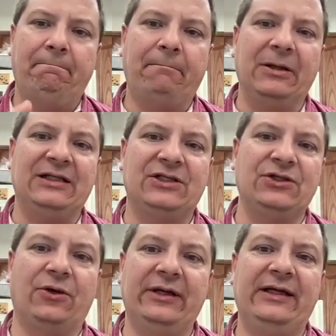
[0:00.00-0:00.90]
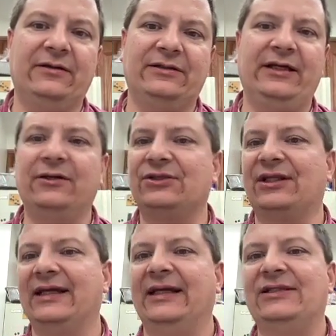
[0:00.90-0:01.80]
But he says, you know, here's the
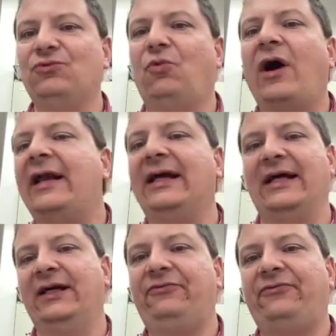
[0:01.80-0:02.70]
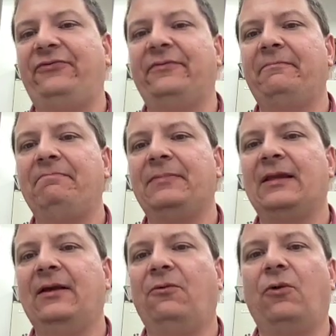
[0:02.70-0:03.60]
thing. He says, what if
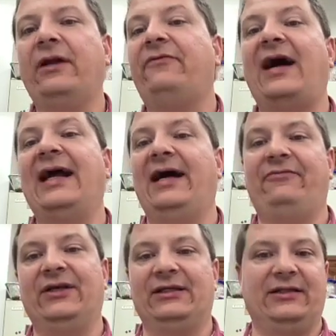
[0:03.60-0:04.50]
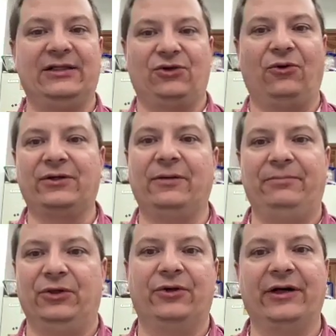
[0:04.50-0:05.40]
I have this old
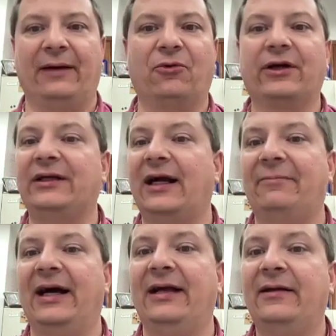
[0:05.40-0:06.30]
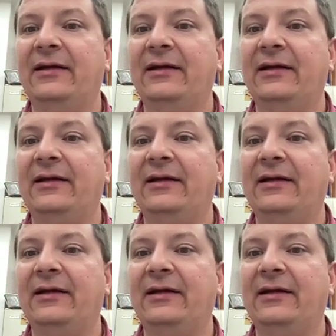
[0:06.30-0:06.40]
computer and I'm working on my